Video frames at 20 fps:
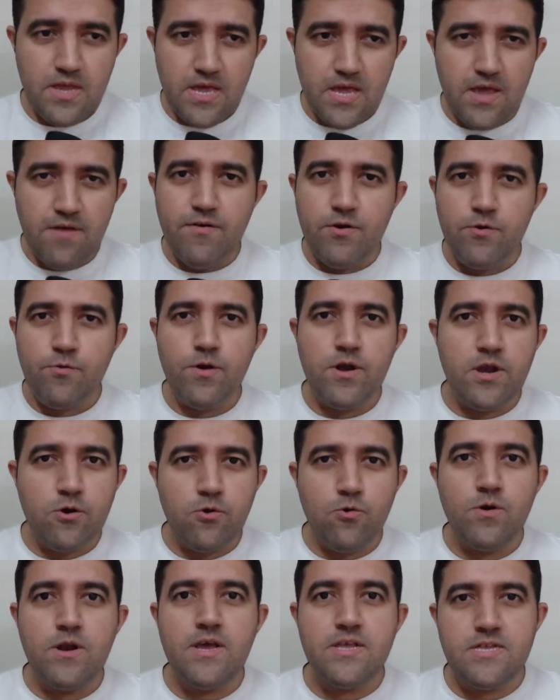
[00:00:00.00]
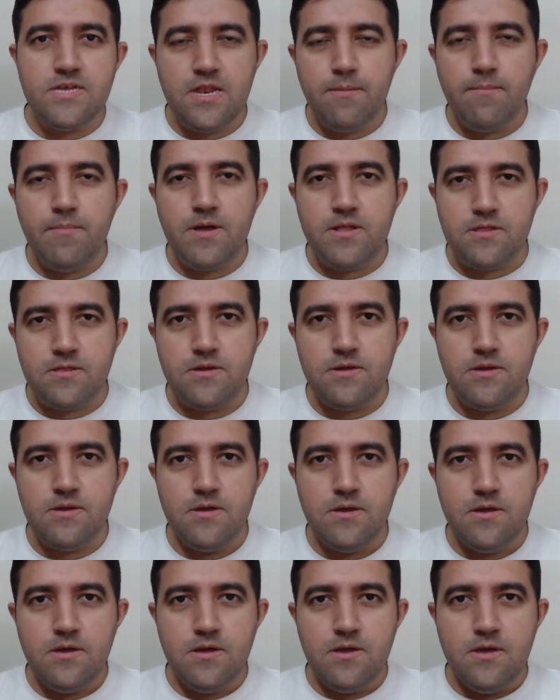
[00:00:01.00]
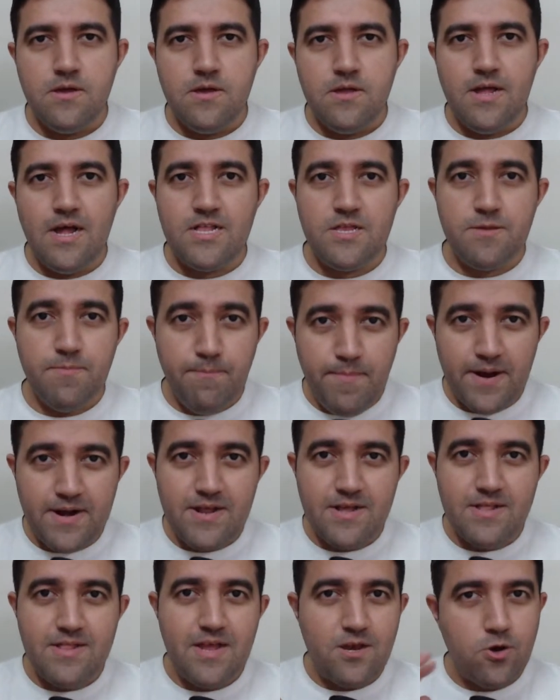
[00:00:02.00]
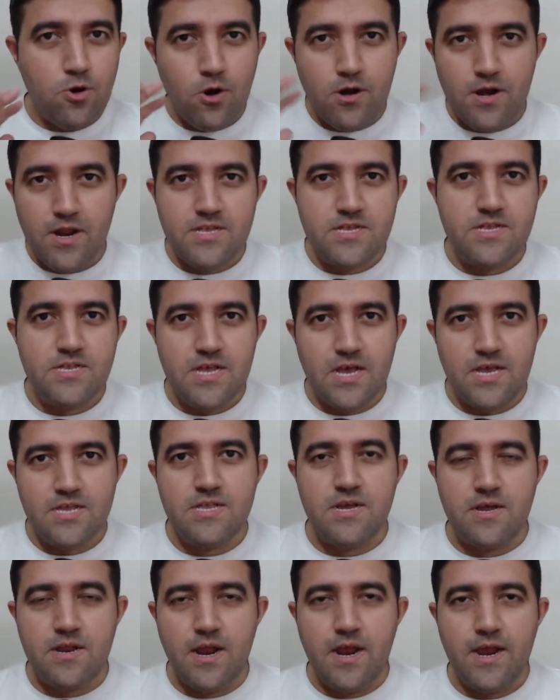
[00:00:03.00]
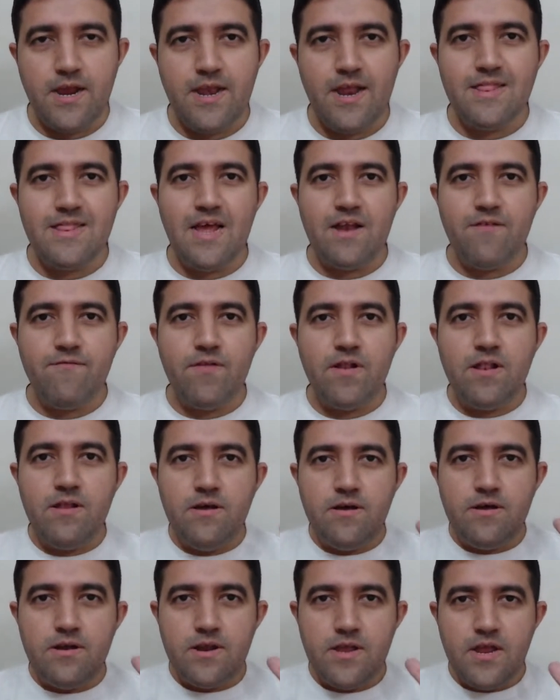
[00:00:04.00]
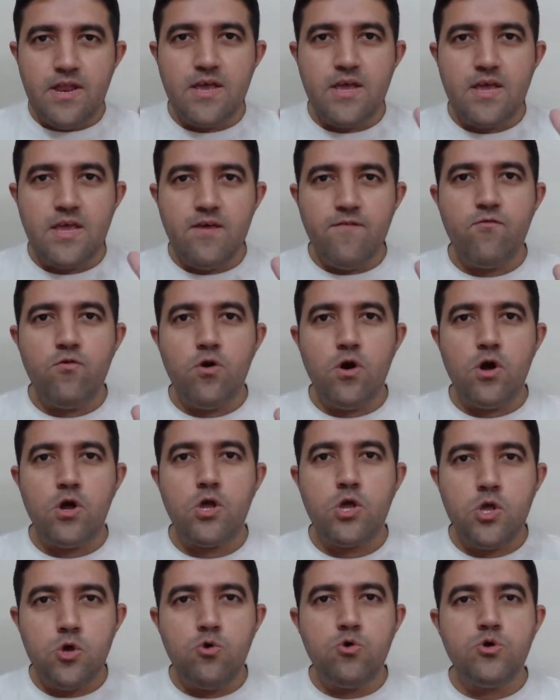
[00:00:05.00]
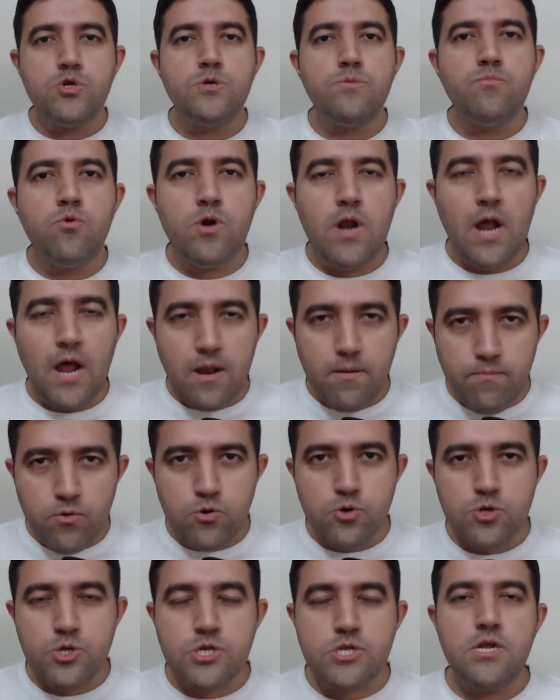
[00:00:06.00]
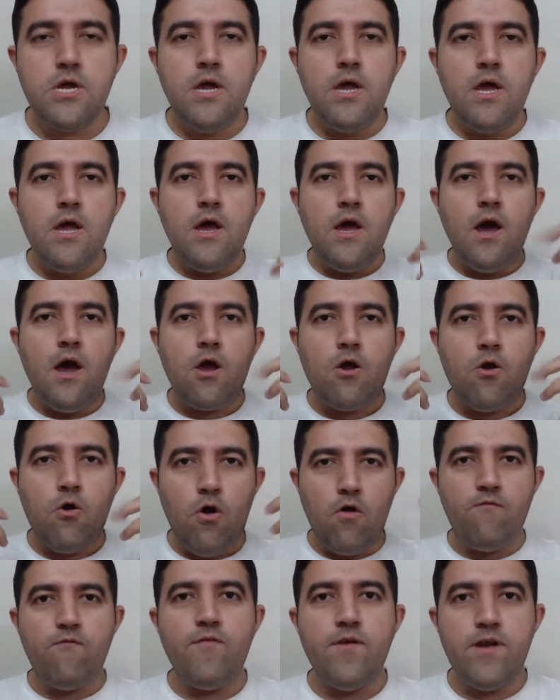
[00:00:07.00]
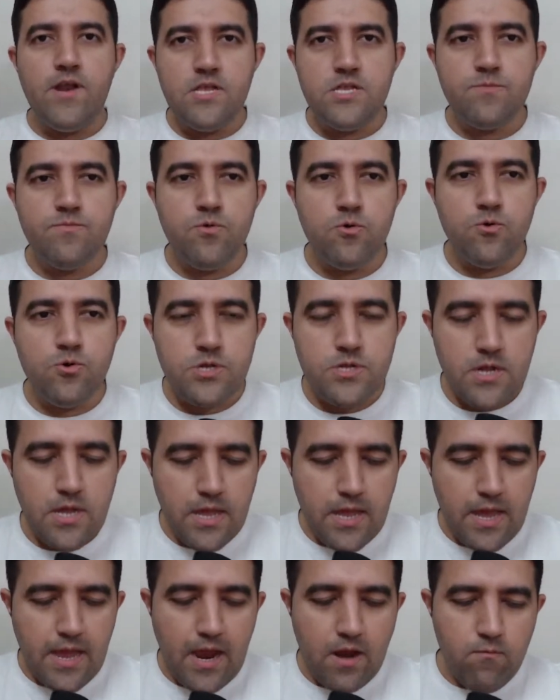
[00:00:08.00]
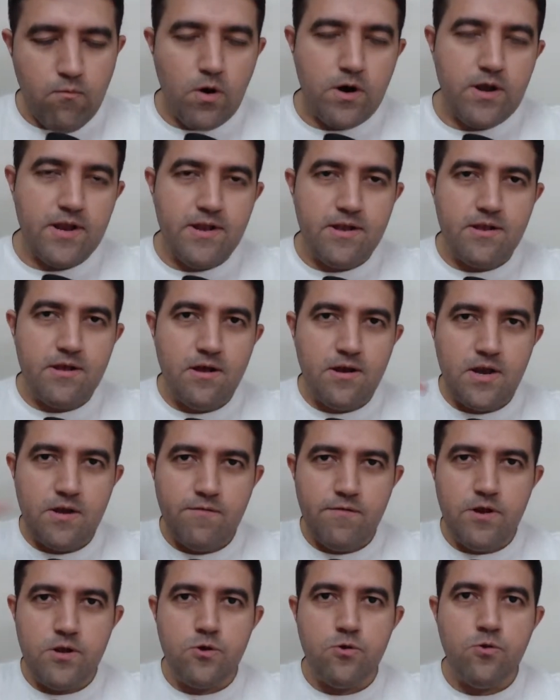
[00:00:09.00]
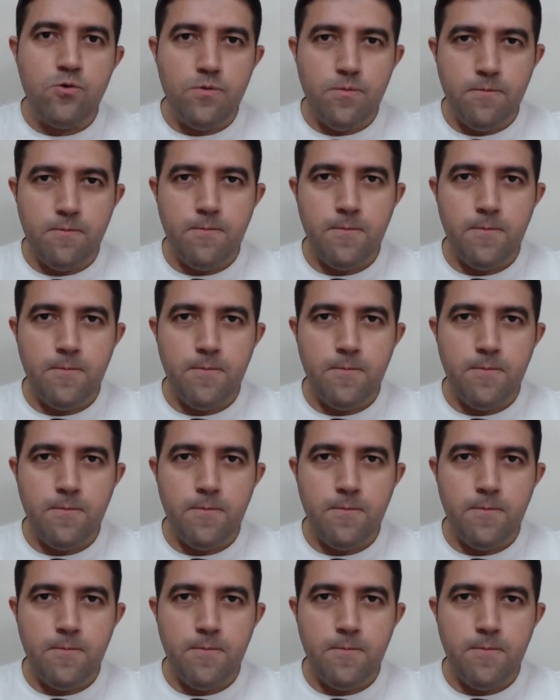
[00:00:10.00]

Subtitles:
even 22 days in a month, that's better than not exercising, right? And that will really give you a huge morale boost, a confidence boost. And what in turn it will do